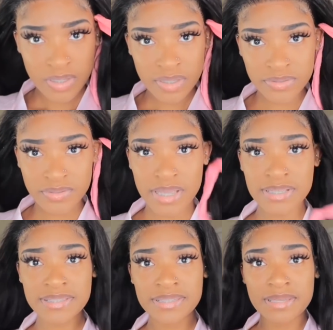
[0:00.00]
So you guys
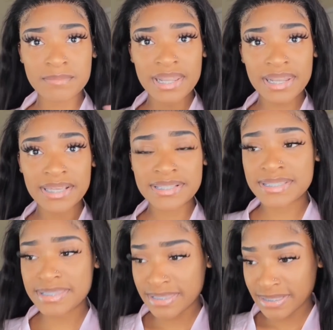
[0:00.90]
can see my lace
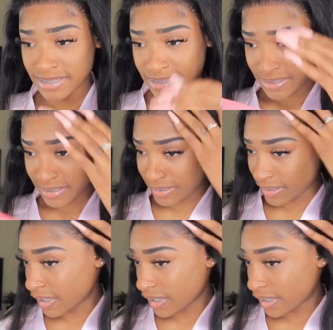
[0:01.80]
is looking